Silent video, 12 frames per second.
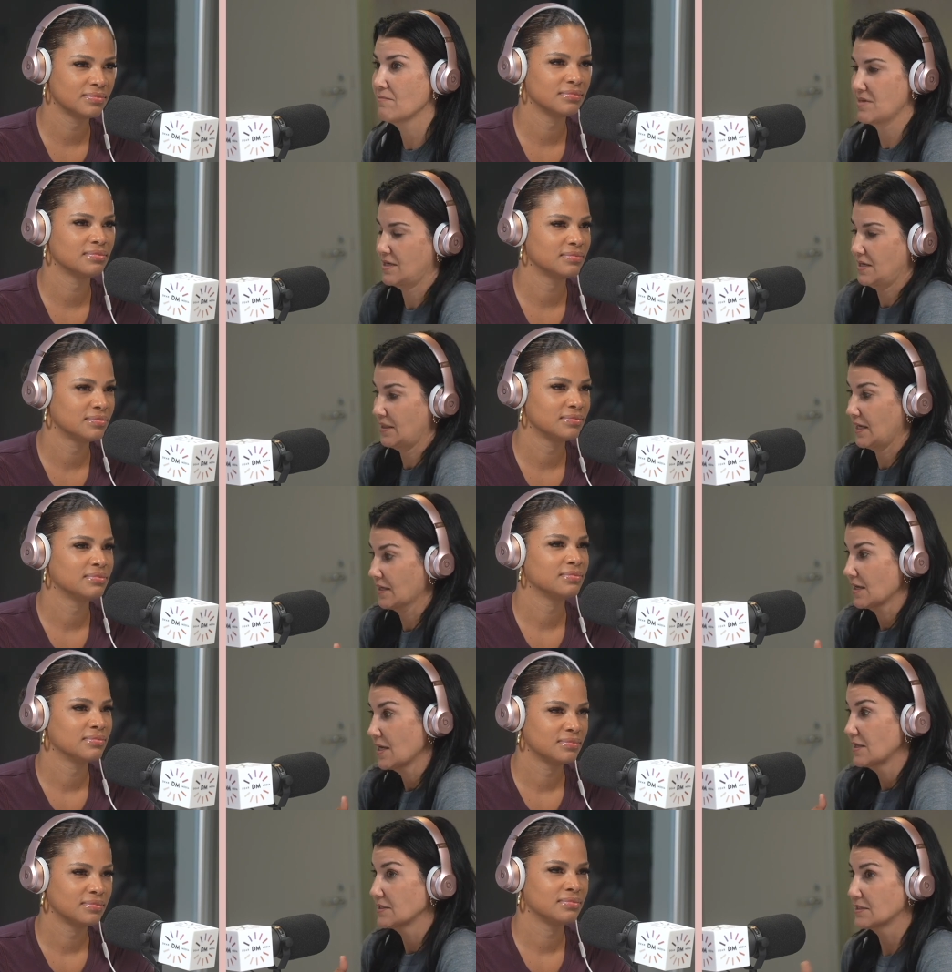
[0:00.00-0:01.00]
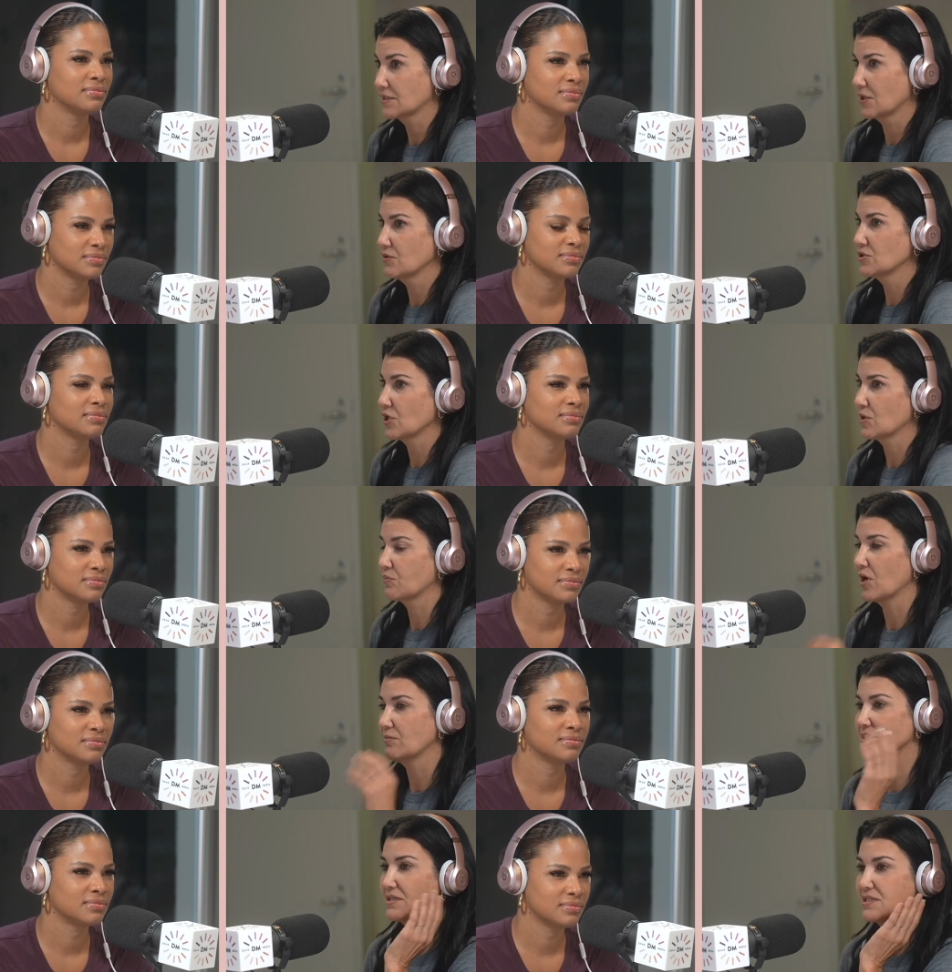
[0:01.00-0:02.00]
Speaker 1: in and like disclose all your
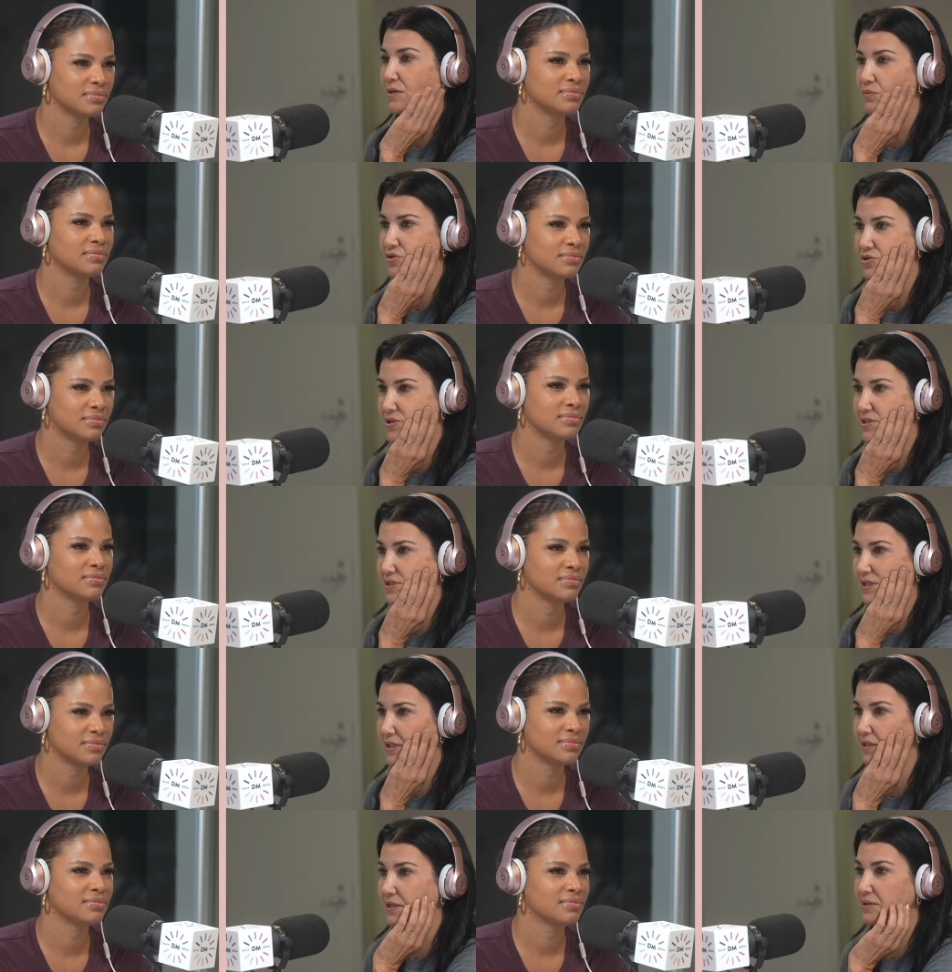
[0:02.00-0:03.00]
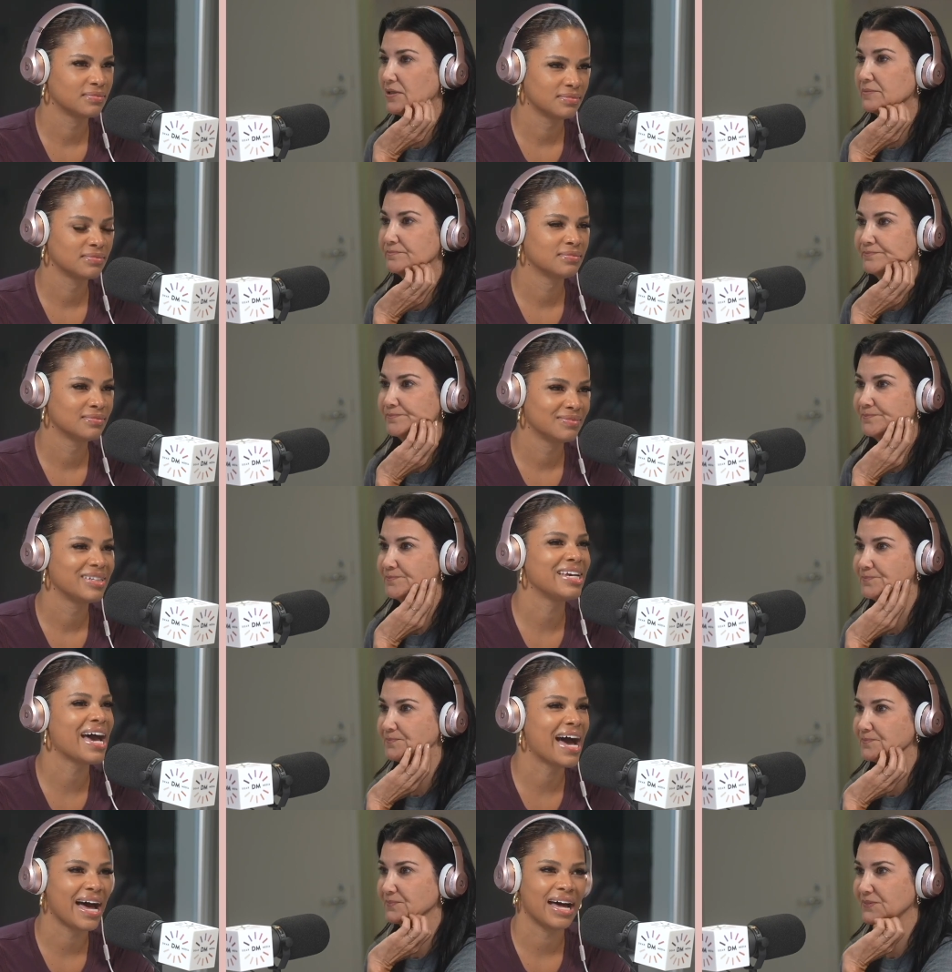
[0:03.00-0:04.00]
problems and someone's just sitting there going,
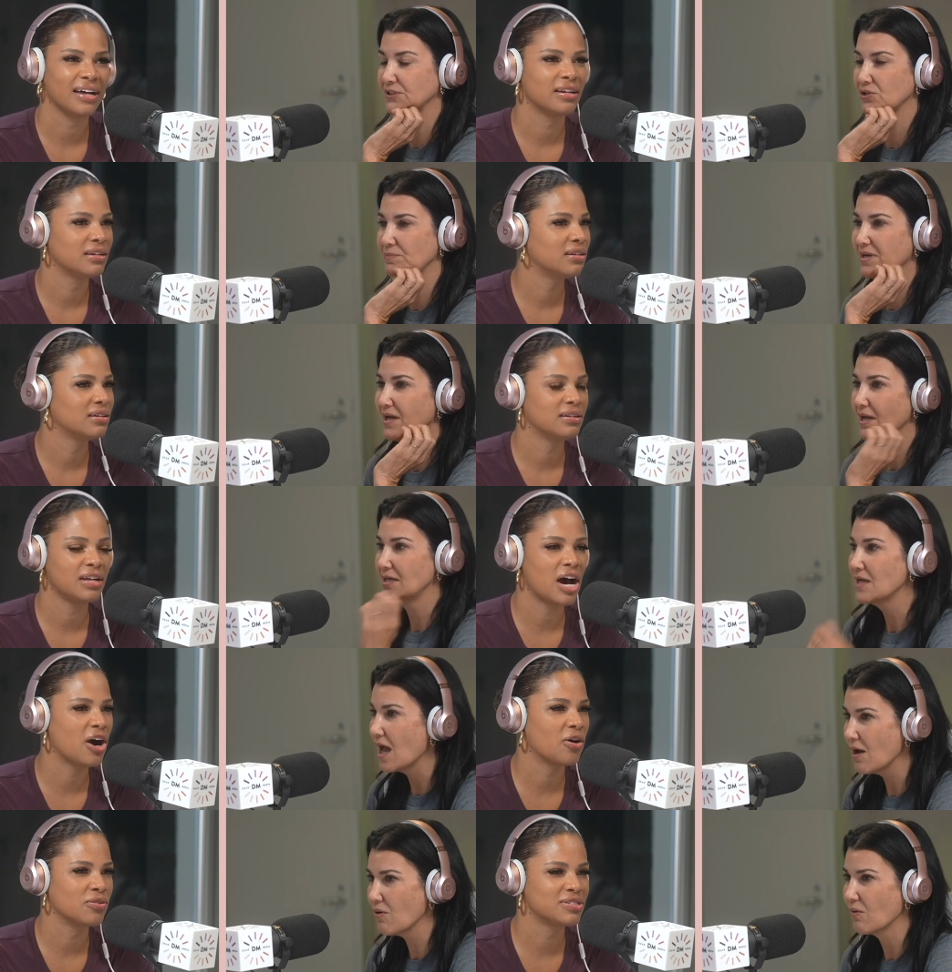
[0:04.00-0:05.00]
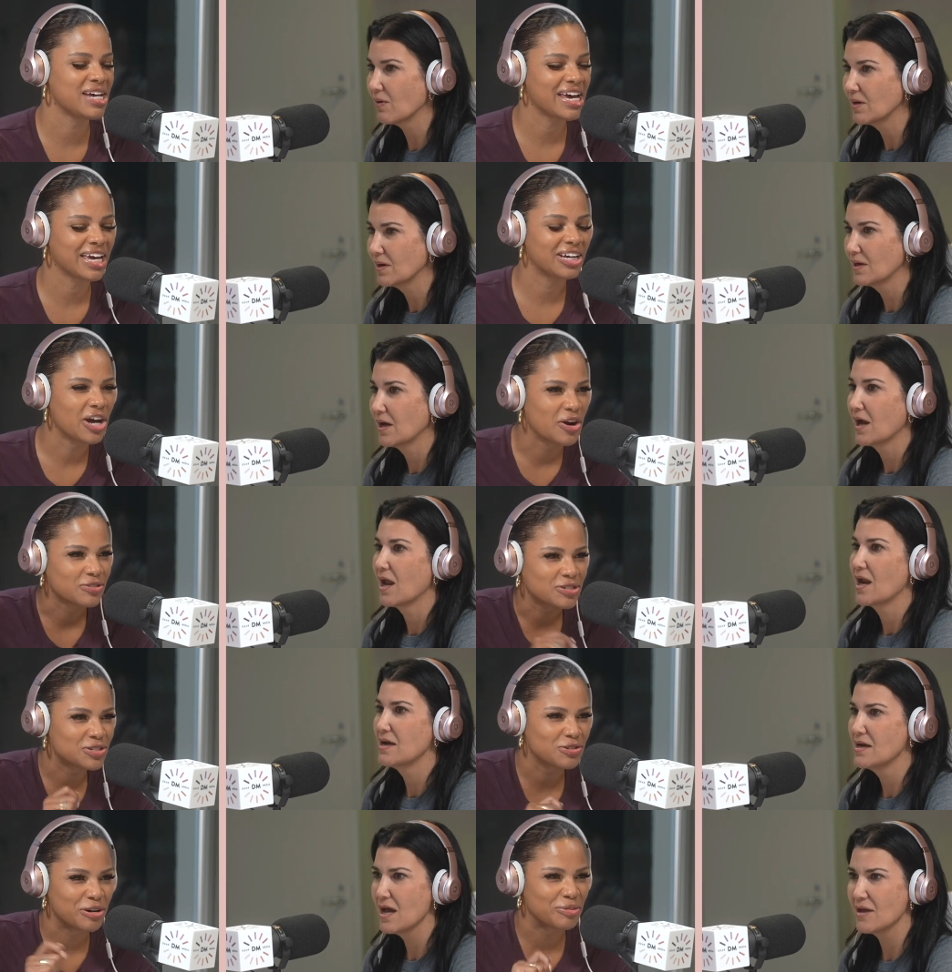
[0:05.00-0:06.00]
Speaker 2: yeah. You know what I mean? No, taking notes,
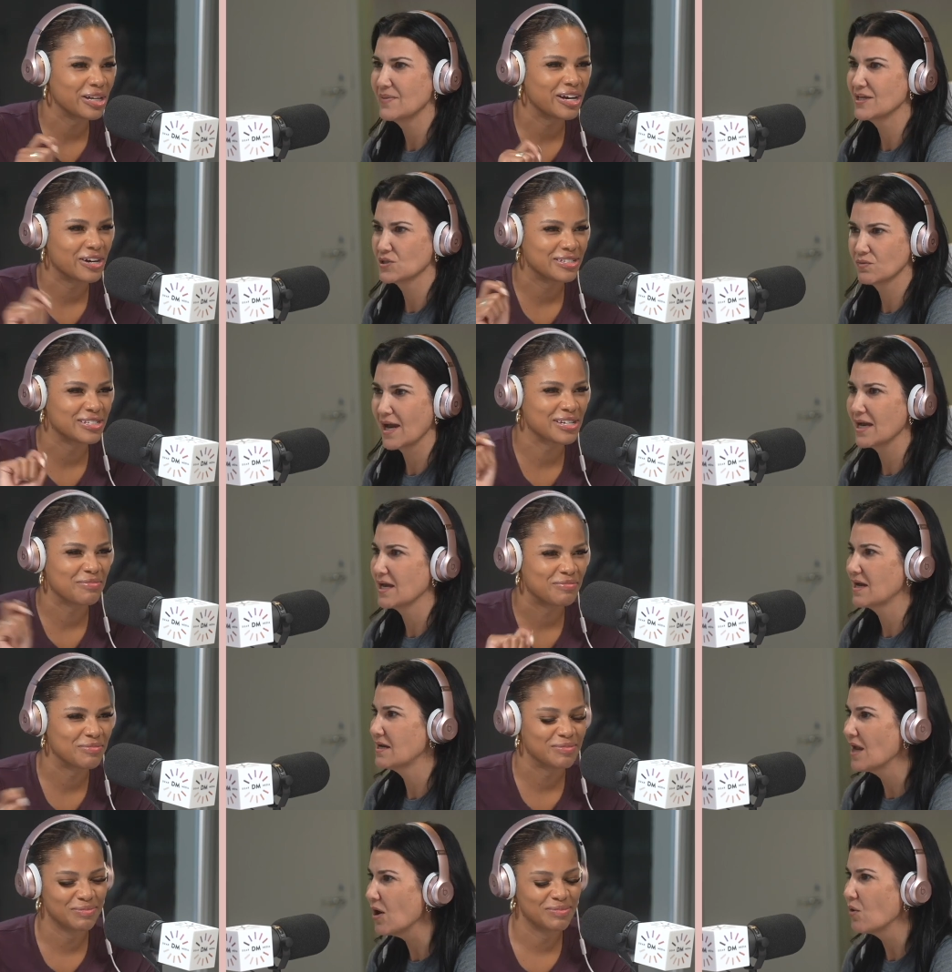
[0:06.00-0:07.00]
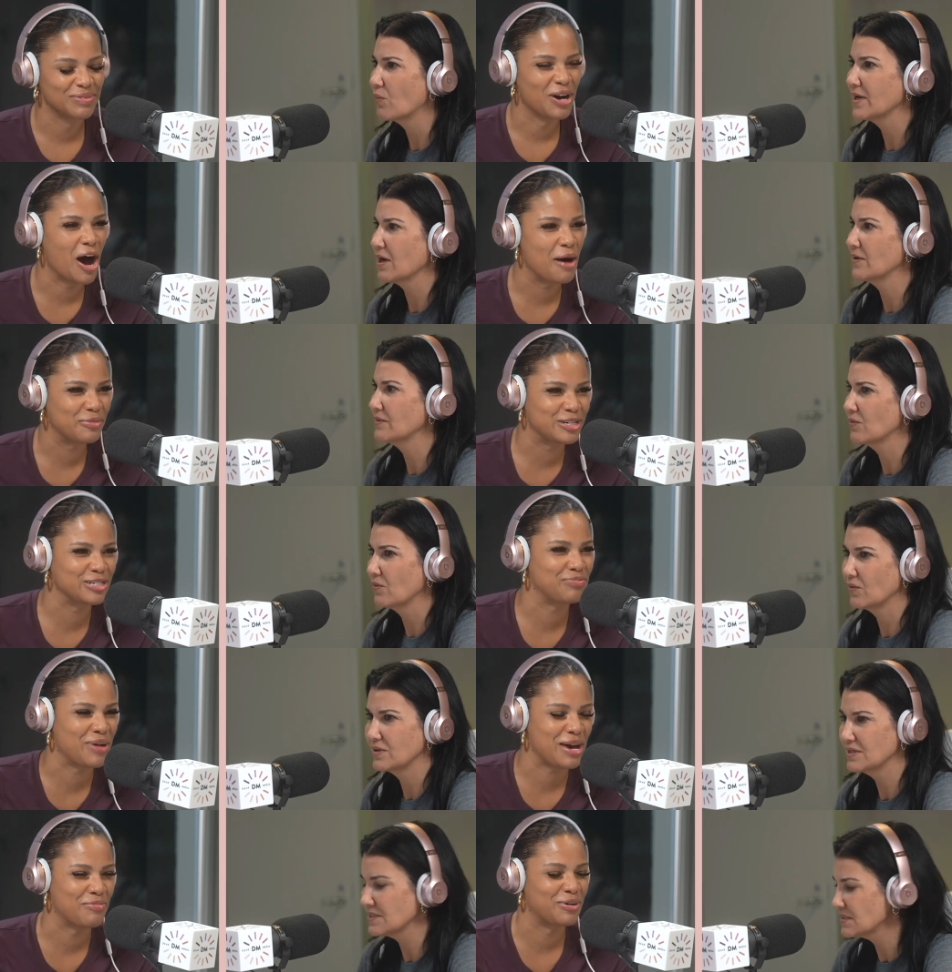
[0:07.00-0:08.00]
scribbling on some ominous
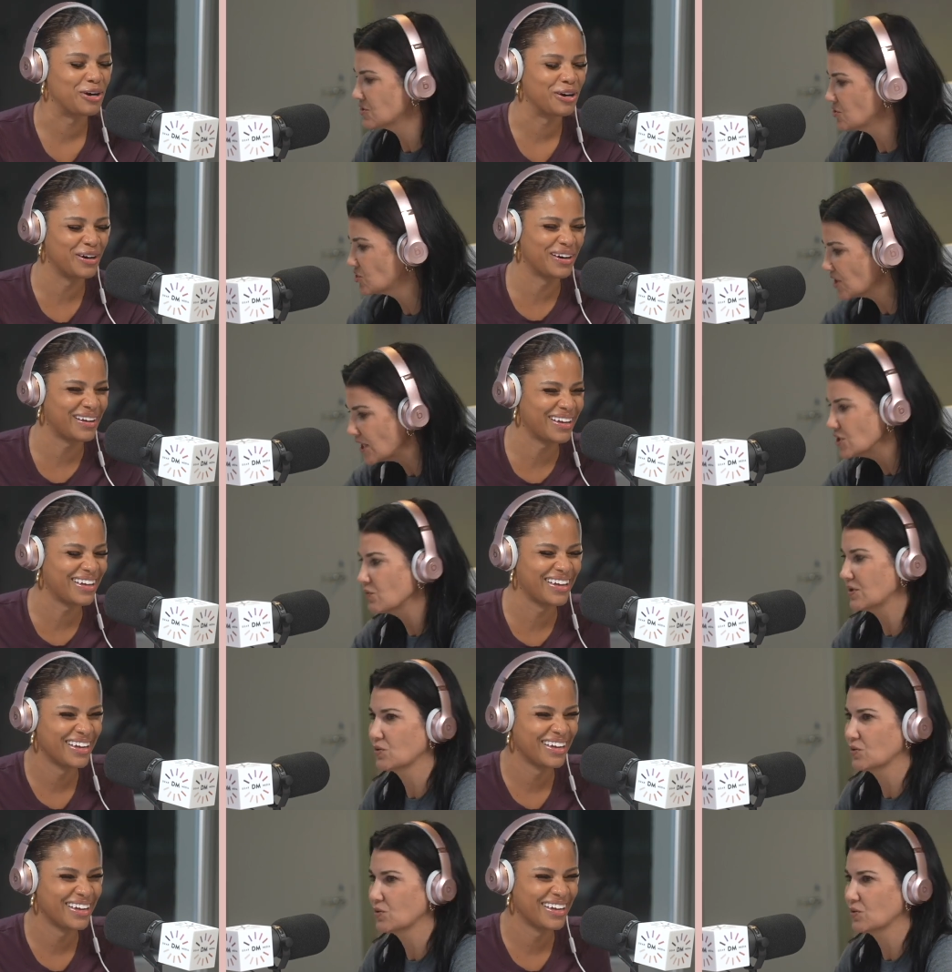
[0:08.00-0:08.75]
paper. This is a genuine